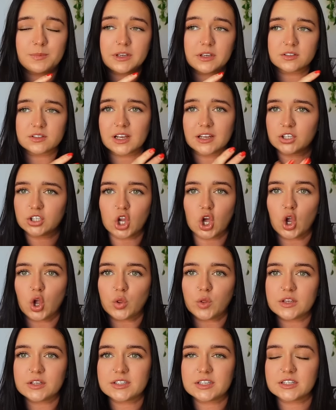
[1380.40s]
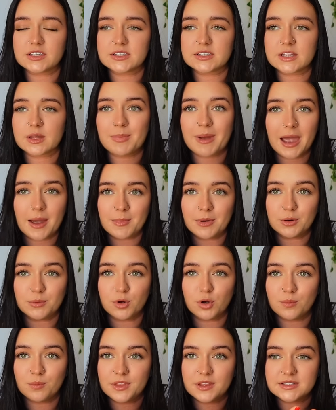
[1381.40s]
because like, no, this is the bare
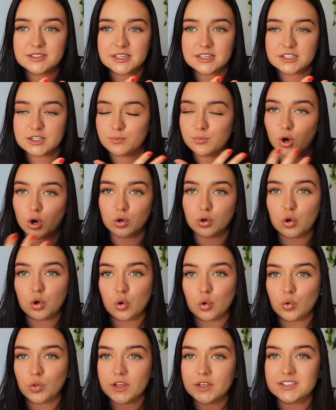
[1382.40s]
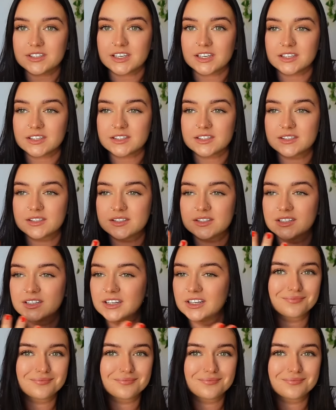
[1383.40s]
minimum. This is the protocol. This is,